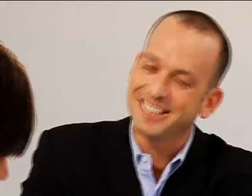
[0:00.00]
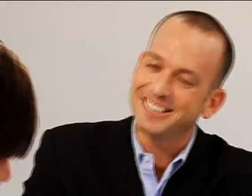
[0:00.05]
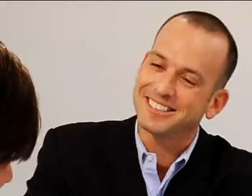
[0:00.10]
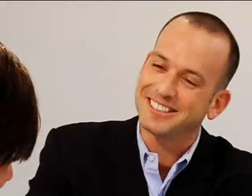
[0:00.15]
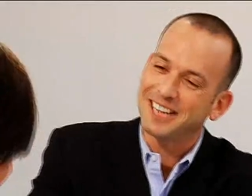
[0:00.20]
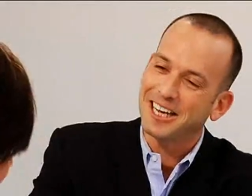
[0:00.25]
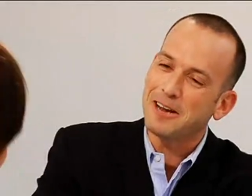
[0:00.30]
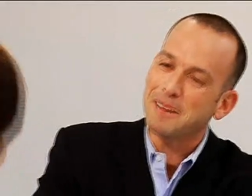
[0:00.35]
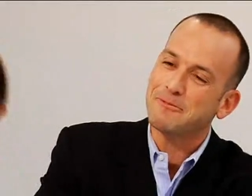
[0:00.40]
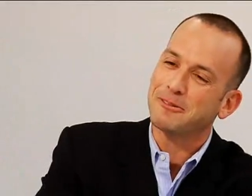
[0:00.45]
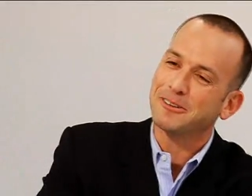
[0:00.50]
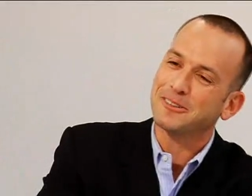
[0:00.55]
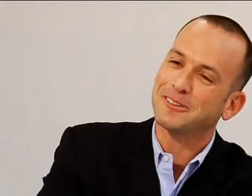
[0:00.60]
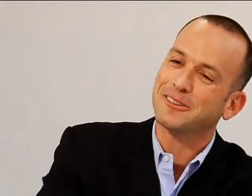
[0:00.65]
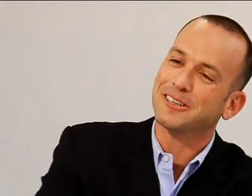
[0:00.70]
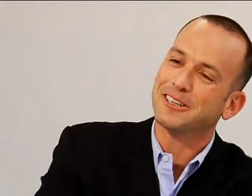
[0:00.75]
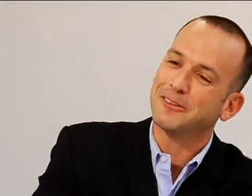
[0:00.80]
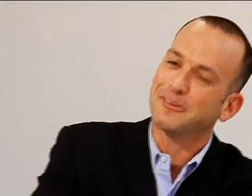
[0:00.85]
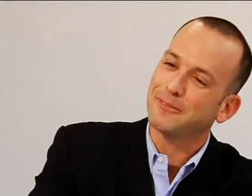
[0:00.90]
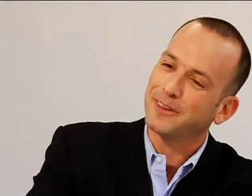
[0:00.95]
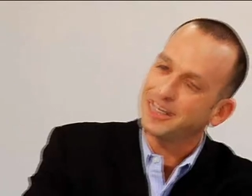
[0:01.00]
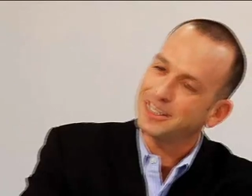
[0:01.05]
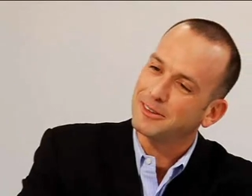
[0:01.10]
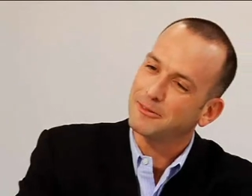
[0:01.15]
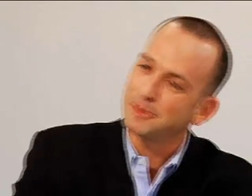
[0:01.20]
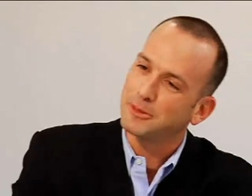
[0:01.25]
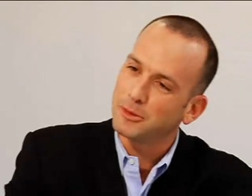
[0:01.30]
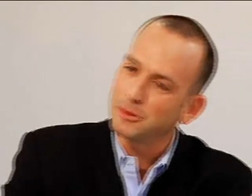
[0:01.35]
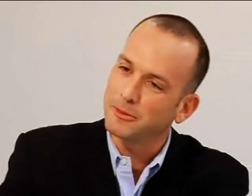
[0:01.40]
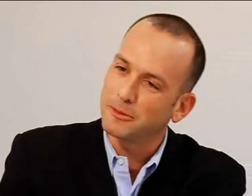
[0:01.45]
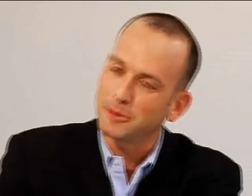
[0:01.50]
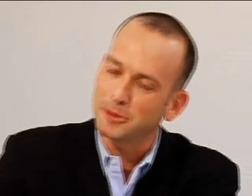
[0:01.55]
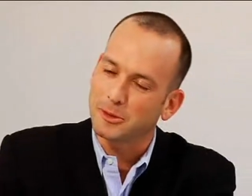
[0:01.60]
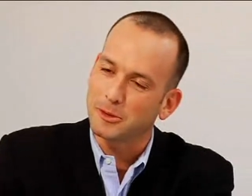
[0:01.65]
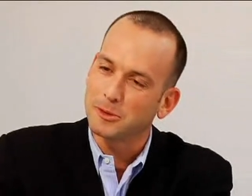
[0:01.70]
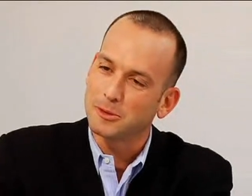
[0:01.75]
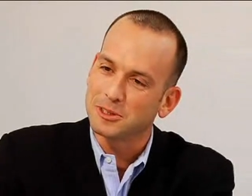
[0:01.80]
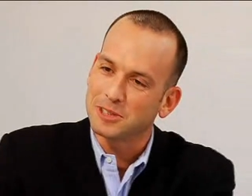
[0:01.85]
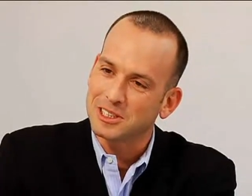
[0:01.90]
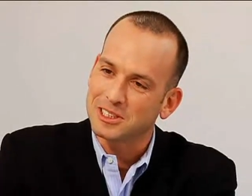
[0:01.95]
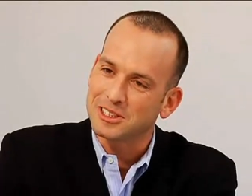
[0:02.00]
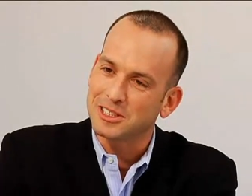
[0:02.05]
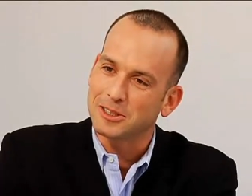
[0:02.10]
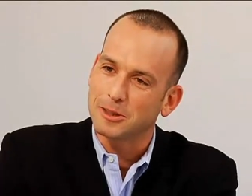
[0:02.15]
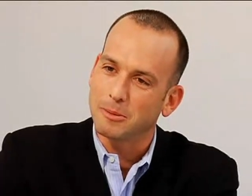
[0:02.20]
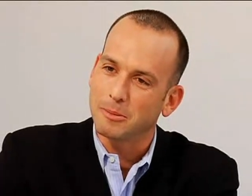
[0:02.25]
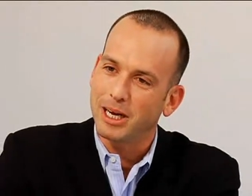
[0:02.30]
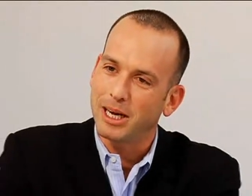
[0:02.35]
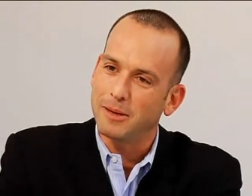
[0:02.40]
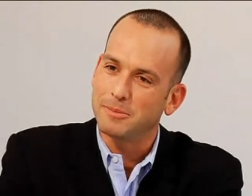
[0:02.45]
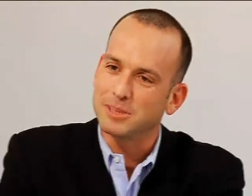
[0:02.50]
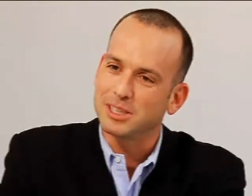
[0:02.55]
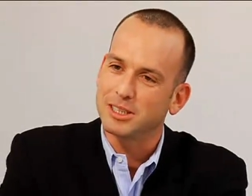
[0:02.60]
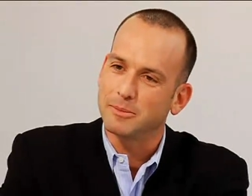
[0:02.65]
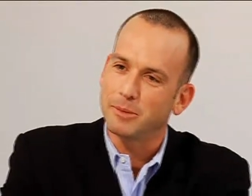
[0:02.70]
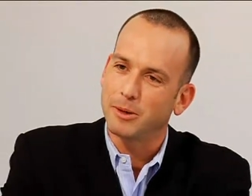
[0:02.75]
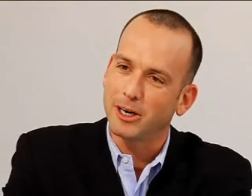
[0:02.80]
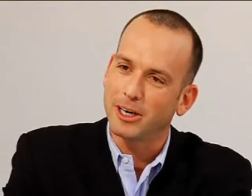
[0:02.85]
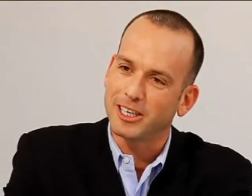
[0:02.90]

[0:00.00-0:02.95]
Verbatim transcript: Is Diaper Dude an effective tool for cruising single moms? It's a